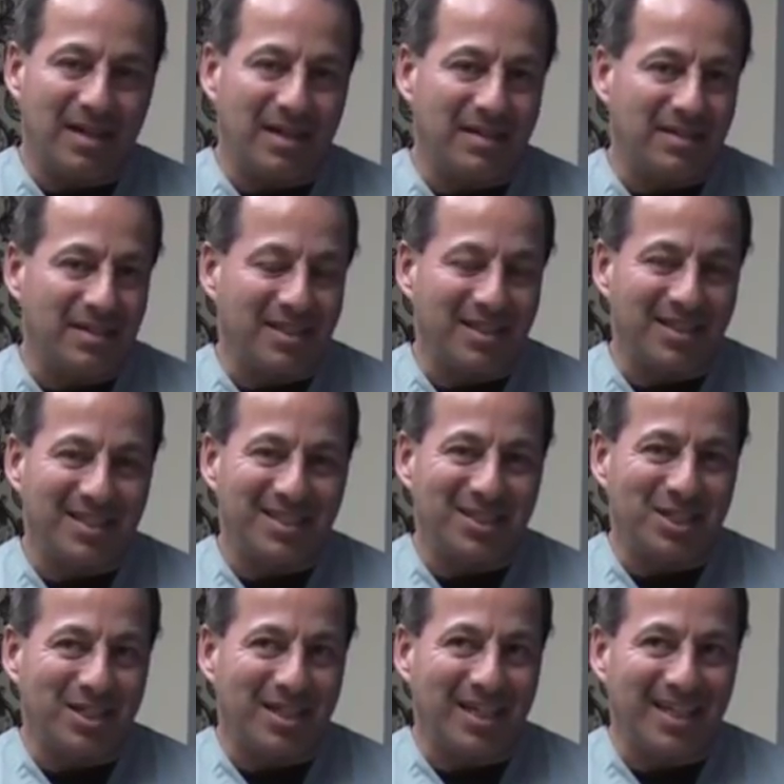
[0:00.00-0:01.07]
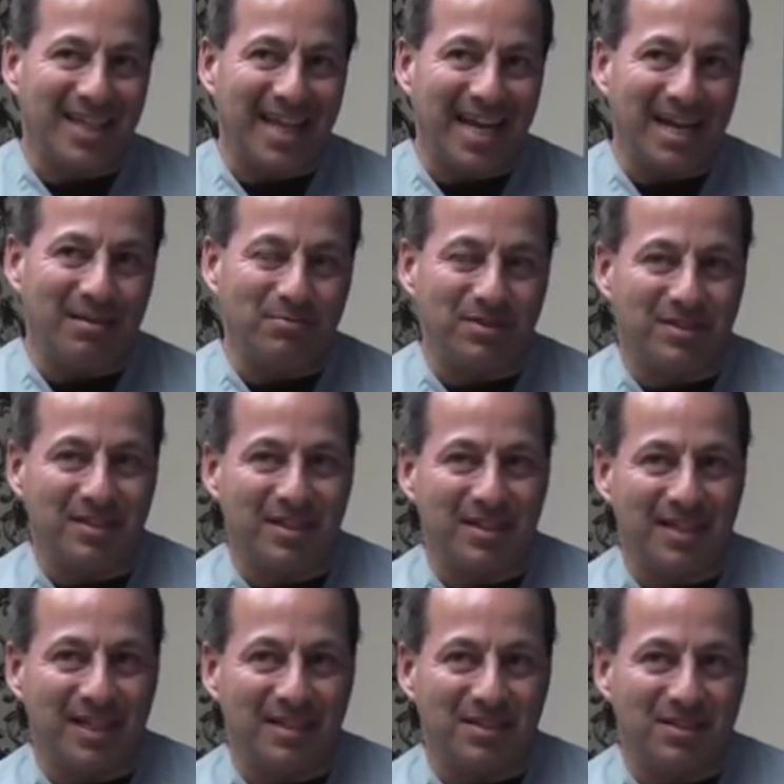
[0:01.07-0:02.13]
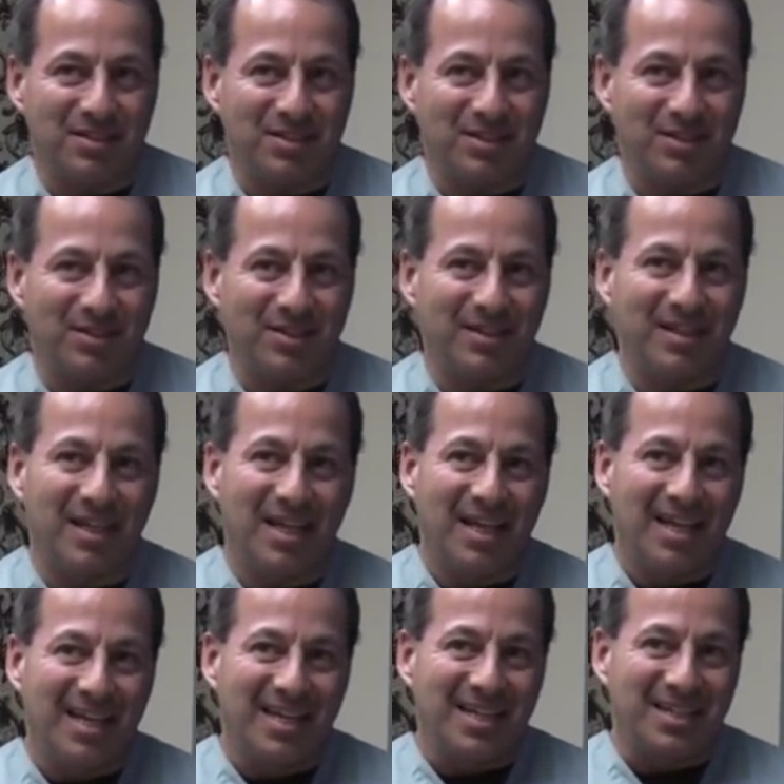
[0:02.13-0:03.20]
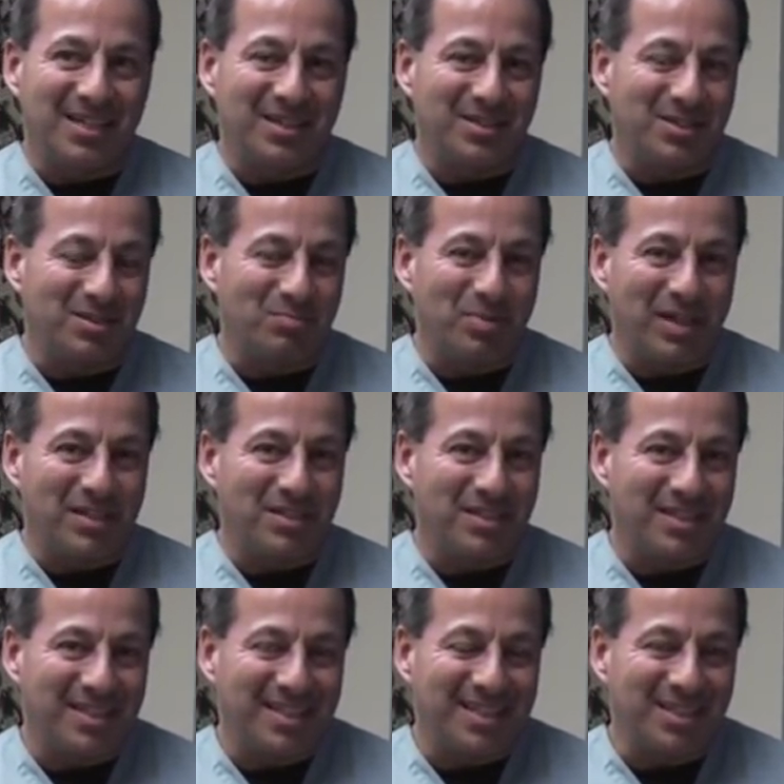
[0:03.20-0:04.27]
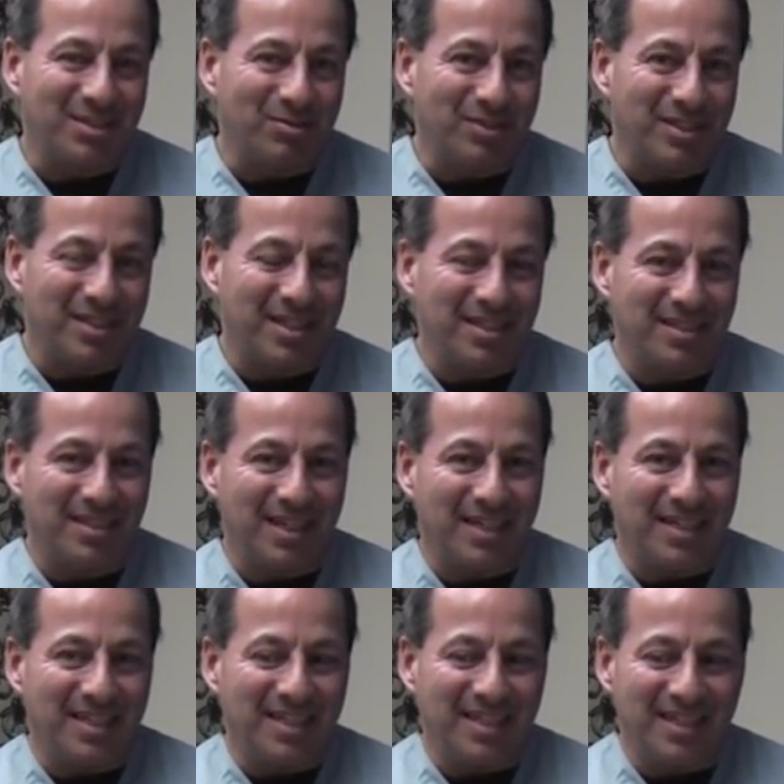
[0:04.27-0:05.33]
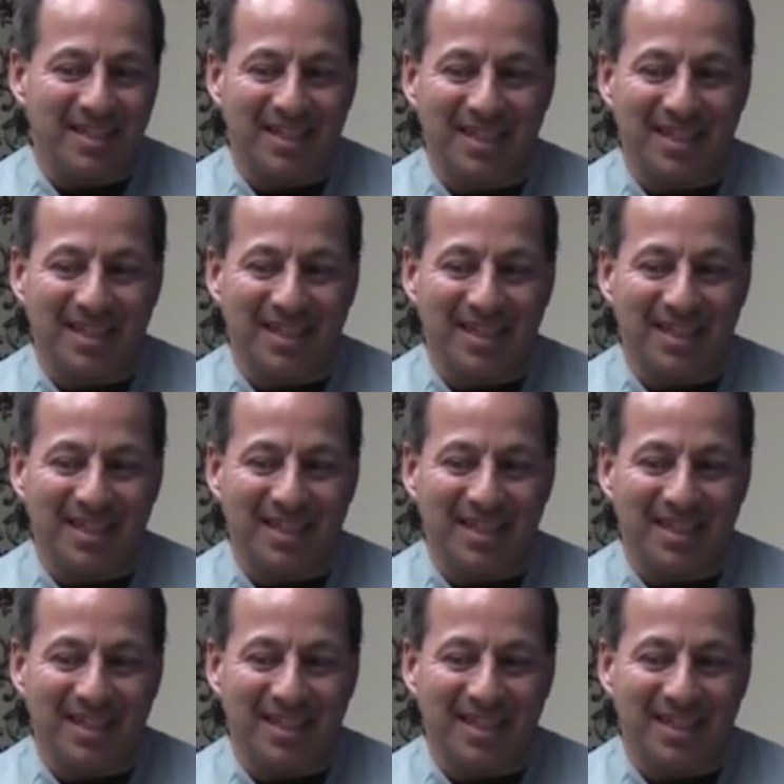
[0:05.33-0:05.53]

I think checking labs is unnecessary because the patient is the only test I need,